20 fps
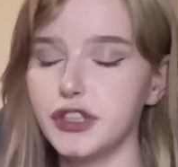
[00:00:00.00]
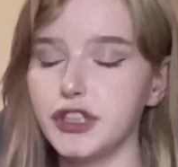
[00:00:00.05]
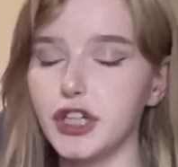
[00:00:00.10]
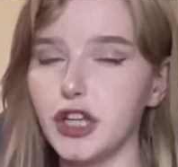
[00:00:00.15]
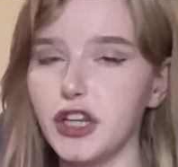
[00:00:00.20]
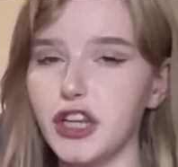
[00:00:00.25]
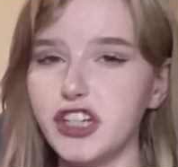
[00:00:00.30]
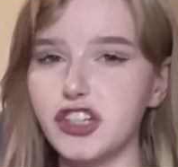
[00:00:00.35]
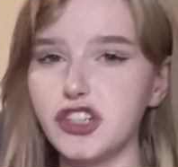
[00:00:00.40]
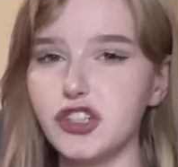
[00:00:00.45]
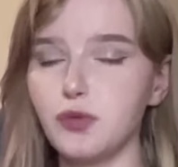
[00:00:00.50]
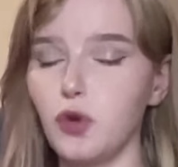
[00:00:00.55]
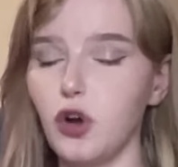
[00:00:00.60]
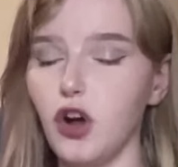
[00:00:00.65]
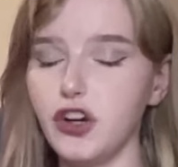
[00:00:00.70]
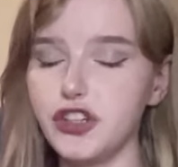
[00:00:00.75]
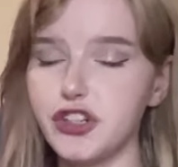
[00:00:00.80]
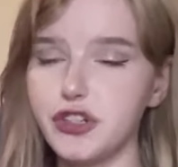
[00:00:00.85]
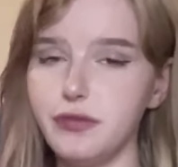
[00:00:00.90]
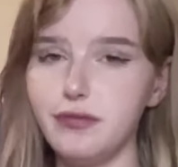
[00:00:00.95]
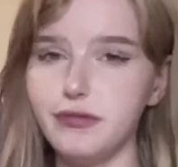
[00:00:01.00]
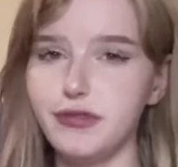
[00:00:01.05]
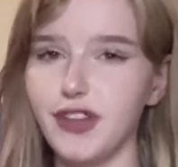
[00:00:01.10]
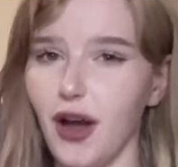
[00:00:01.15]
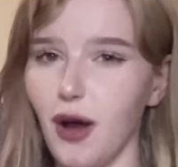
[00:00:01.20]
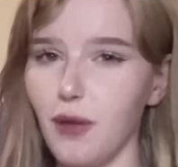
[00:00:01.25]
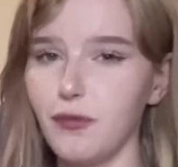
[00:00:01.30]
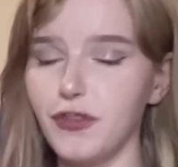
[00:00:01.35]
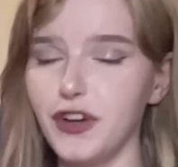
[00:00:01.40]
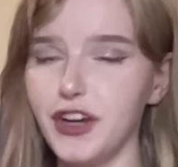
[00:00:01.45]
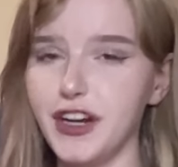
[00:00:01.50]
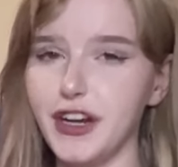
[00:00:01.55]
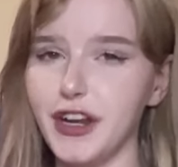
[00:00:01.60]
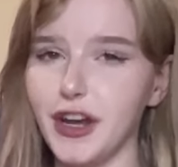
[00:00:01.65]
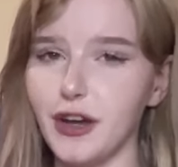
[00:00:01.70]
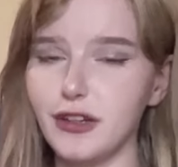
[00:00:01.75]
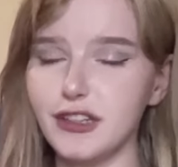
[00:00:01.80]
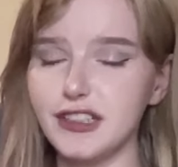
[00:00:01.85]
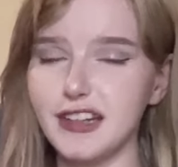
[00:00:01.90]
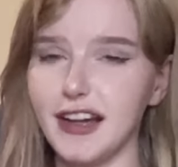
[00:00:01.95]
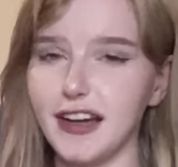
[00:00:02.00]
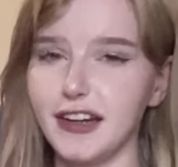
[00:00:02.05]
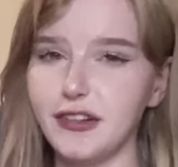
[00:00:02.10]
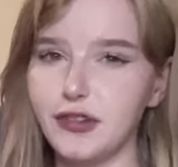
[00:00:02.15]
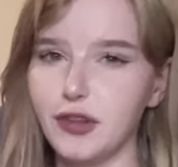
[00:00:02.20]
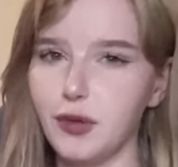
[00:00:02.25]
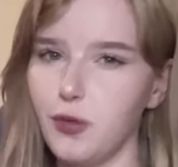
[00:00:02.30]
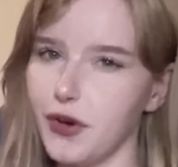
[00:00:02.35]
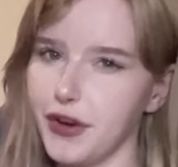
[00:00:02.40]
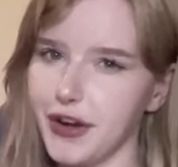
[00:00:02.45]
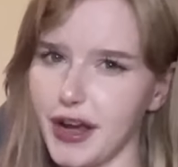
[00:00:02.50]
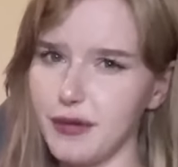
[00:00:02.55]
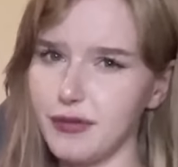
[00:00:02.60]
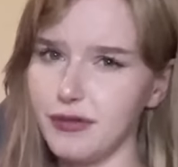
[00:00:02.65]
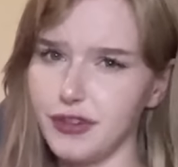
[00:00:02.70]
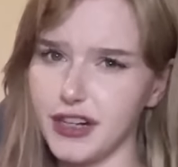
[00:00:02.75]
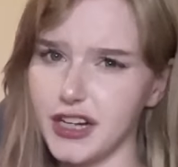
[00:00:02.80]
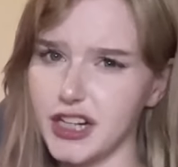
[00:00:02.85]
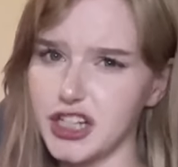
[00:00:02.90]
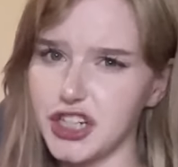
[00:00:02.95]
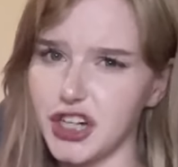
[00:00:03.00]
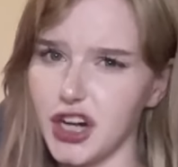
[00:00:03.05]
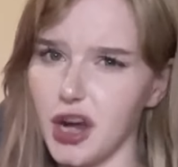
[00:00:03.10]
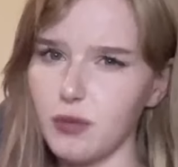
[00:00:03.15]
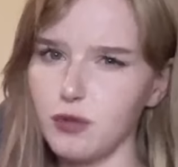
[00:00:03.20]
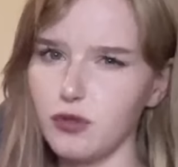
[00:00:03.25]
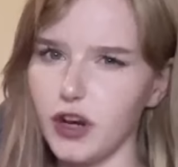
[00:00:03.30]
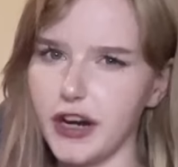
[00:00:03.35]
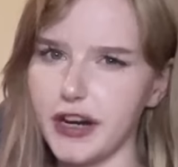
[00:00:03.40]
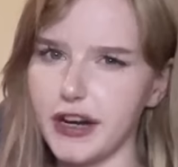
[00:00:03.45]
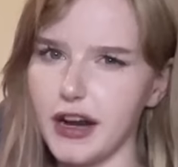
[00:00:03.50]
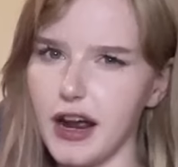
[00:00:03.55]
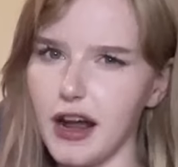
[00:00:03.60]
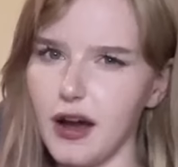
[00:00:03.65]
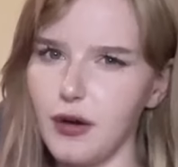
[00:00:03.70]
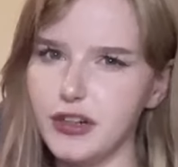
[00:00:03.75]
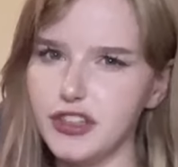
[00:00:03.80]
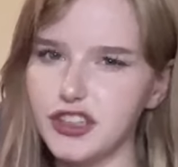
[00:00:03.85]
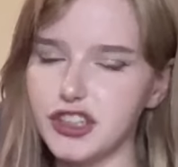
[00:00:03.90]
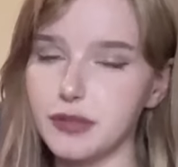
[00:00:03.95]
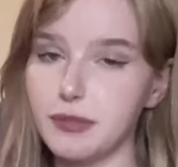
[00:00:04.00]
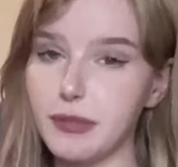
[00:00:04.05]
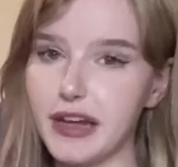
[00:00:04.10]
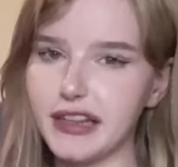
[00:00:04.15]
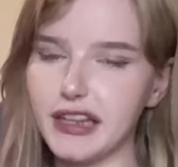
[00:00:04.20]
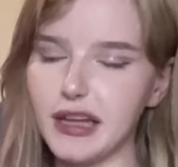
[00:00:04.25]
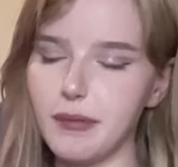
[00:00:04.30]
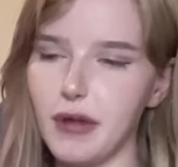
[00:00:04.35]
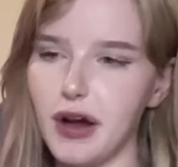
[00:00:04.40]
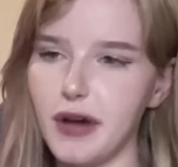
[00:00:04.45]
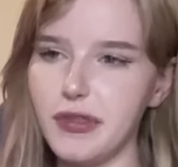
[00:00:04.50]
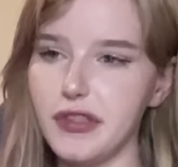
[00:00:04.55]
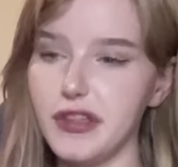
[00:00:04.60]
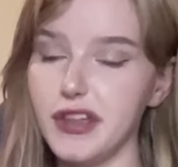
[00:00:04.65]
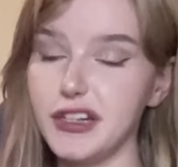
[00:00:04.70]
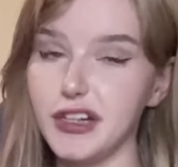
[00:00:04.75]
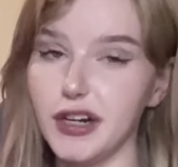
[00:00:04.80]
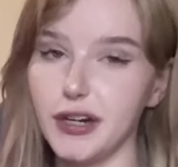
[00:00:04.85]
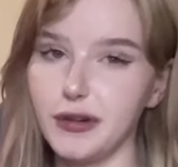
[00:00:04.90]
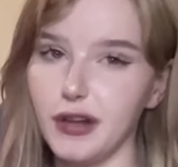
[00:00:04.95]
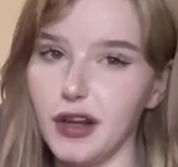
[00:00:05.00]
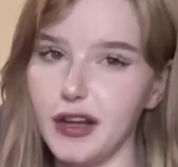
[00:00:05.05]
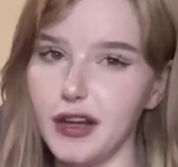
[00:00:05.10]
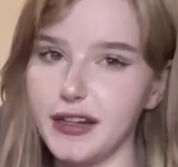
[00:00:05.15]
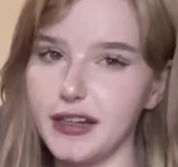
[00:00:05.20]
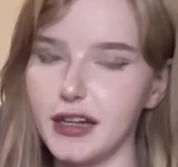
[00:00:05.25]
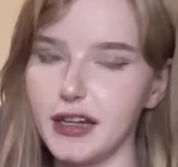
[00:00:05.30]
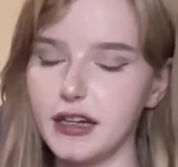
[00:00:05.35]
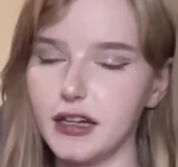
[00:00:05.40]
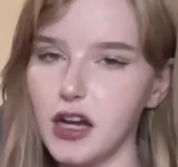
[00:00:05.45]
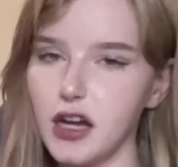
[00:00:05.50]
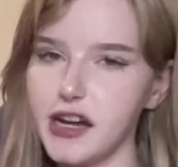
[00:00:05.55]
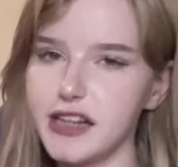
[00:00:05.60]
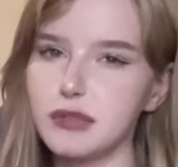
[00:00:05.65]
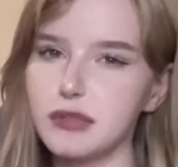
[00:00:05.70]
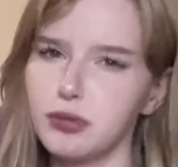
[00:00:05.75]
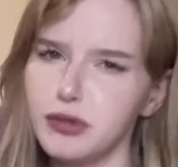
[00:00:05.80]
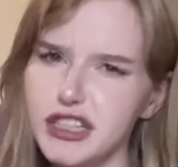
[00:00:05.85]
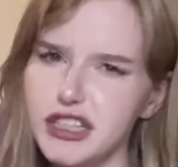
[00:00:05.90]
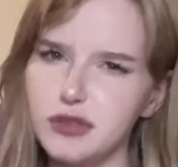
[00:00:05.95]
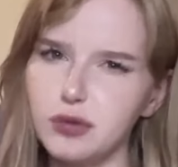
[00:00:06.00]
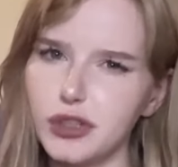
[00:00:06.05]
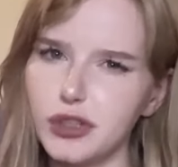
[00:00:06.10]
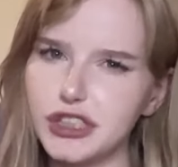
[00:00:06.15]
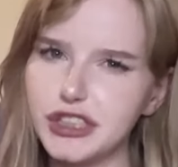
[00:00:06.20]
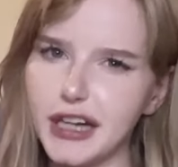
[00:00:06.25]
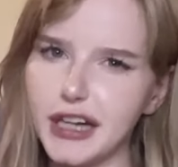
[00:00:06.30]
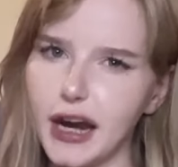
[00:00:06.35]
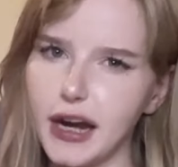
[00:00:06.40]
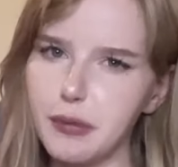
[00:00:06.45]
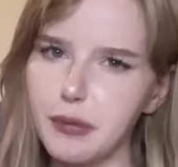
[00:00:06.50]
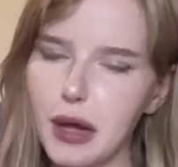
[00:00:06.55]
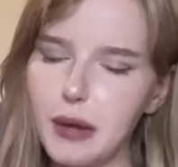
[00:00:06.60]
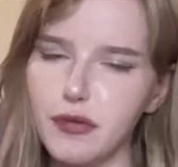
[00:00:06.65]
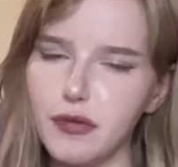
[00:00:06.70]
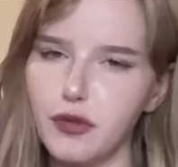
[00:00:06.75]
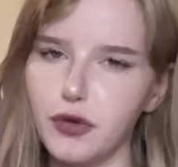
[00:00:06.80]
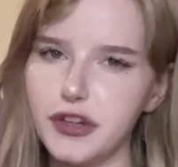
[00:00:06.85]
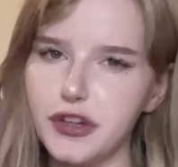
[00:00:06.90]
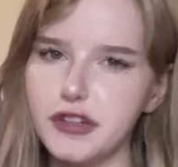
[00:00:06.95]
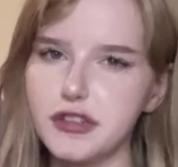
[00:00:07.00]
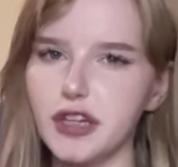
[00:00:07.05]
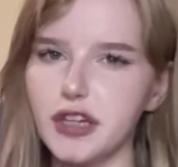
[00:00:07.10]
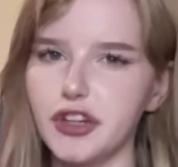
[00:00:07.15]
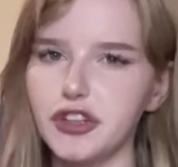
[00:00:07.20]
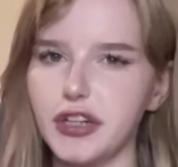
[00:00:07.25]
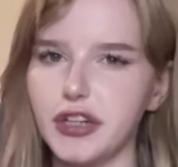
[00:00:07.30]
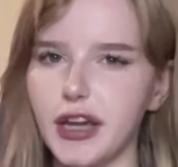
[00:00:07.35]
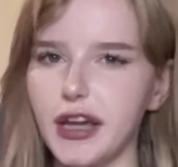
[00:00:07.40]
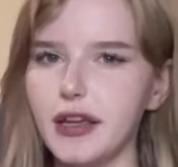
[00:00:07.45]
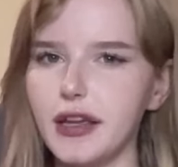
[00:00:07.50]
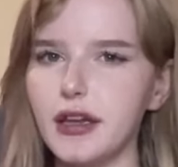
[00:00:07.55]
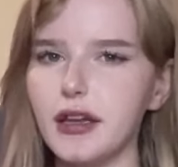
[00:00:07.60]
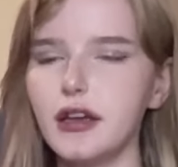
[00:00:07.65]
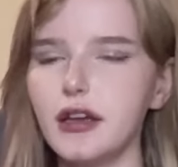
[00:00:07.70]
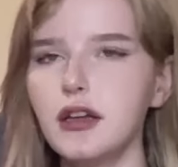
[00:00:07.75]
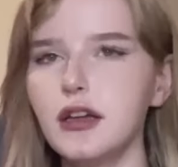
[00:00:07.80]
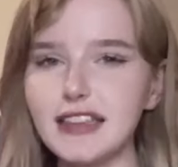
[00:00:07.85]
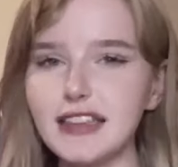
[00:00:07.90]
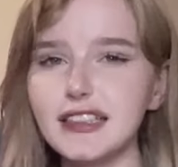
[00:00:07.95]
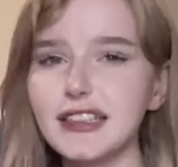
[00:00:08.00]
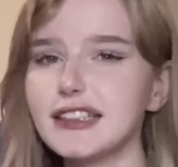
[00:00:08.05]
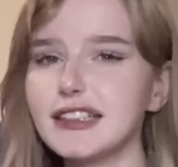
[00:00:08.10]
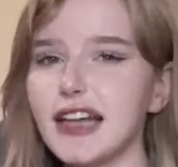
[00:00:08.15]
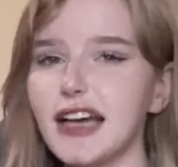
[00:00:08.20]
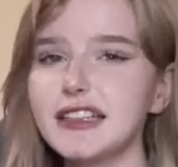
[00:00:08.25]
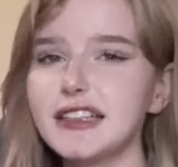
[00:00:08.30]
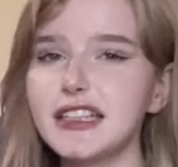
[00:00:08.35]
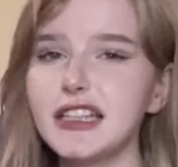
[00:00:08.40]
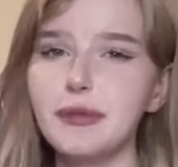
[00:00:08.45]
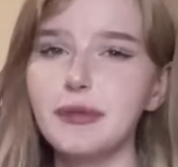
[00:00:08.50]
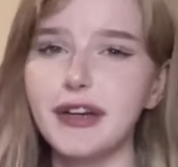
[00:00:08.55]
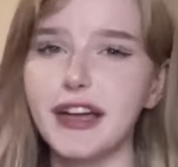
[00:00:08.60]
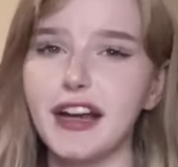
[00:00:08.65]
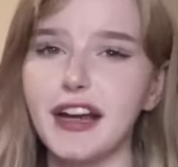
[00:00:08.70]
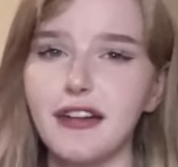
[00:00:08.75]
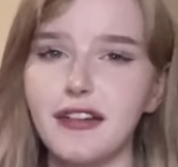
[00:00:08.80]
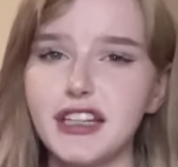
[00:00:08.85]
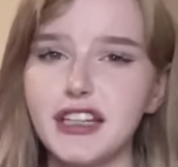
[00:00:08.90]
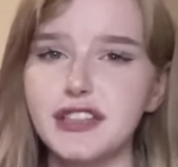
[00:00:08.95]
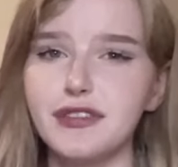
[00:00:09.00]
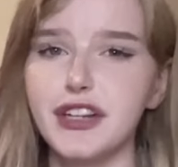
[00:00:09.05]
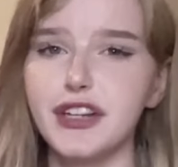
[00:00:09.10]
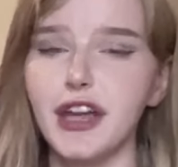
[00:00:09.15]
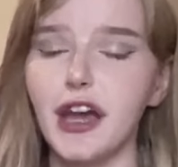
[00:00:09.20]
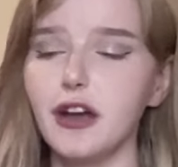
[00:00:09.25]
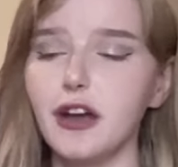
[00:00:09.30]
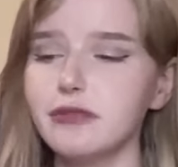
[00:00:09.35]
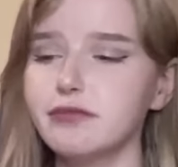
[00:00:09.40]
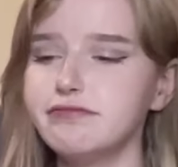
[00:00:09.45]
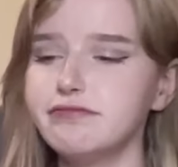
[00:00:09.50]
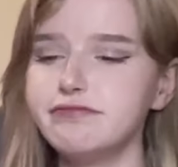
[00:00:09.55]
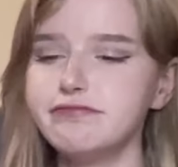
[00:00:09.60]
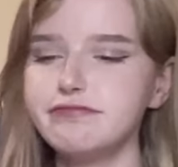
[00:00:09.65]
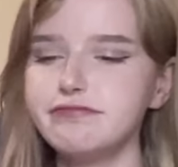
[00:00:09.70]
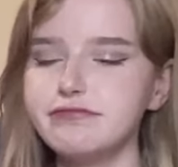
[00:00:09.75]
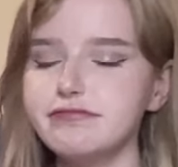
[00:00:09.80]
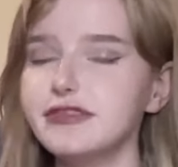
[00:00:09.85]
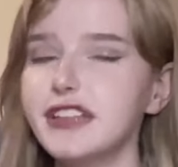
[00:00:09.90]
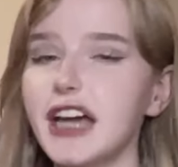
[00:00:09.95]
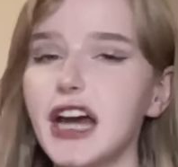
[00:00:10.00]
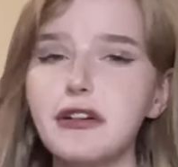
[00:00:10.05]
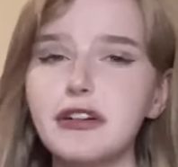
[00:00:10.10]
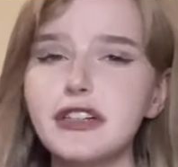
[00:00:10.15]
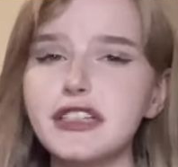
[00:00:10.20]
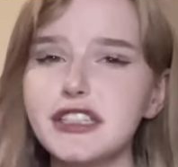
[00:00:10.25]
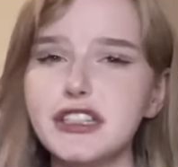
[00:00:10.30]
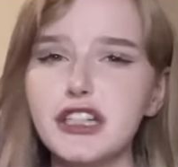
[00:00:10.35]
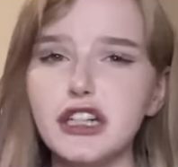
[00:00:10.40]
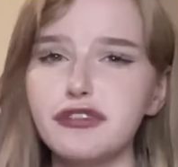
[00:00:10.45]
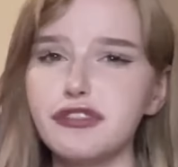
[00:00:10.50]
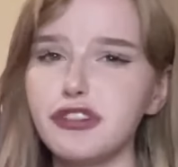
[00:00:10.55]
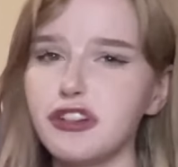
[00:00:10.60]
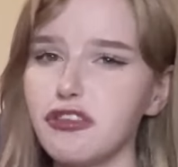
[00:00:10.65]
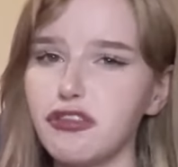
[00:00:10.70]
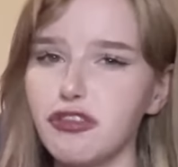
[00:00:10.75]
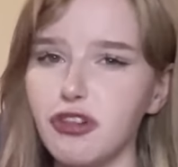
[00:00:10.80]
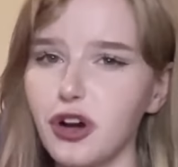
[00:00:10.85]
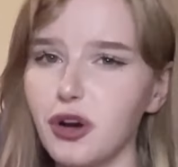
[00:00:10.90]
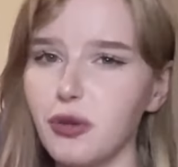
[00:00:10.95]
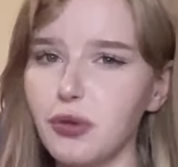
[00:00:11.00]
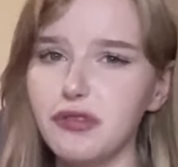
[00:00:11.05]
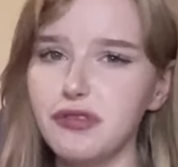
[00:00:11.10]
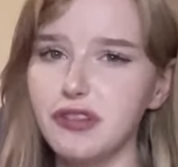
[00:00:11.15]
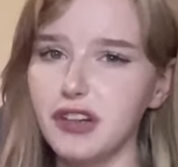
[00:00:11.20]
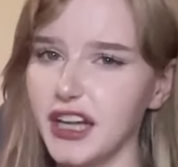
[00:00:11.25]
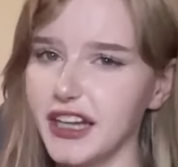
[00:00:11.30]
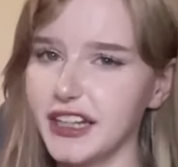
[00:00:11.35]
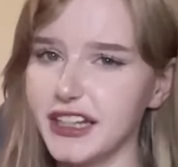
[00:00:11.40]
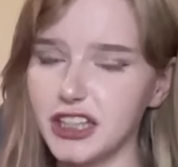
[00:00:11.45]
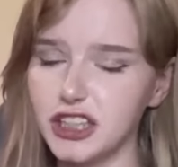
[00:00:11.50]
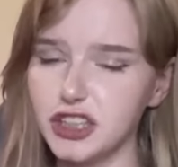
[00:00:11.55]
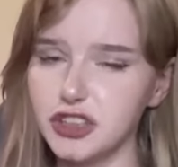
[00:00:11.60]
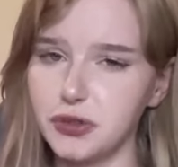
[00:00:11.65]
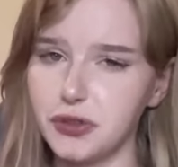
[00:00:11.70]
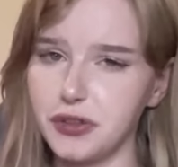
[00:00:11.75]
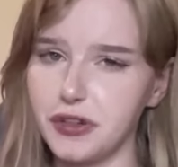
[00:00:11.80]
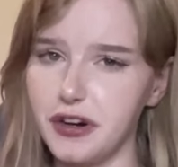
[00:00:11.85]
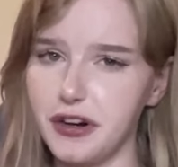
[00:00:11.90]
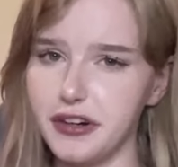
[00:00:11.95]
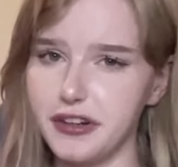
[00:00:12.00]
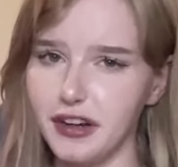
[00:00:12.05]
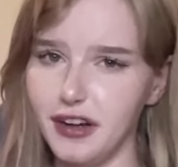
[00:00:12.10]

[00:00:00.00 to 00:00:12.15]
You know, they just watch dumb videos like the one I'm finishing finishing up right now and just make their mind that they don't like it. Guys, please watch the anime before you decide you hate it. As I said in the beginning of this video, there is nothing wrong with liking Sword Art